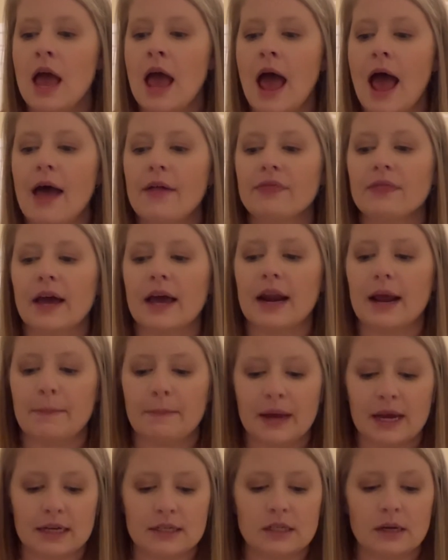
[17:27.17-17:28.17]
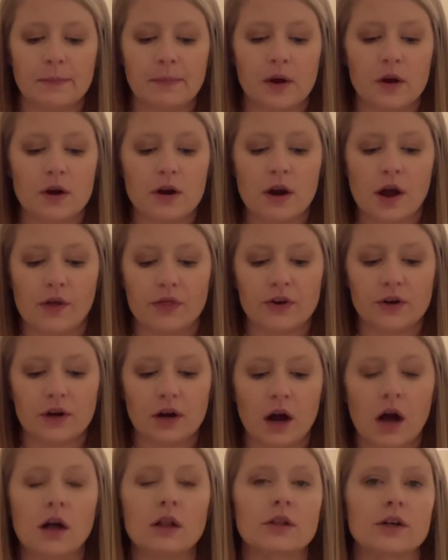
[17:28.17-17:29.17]
And then I picked up another
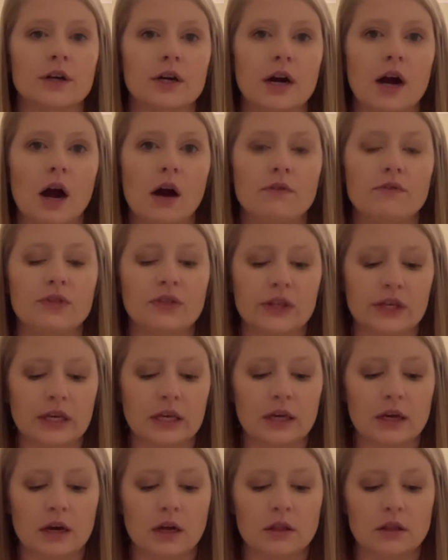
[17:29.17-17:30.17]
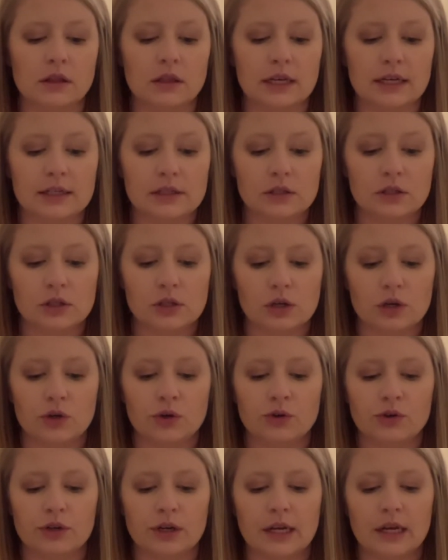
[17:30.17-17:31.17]
color of the Liss
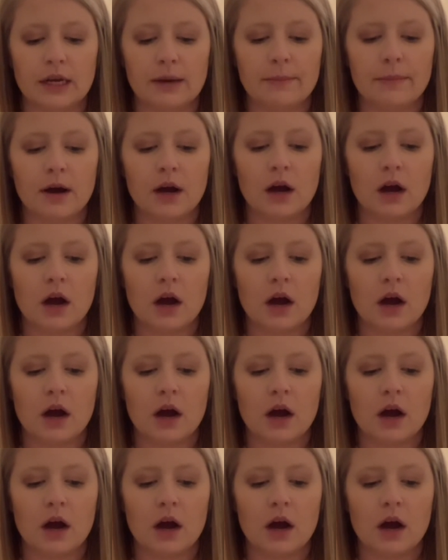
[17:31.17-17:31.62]
Cream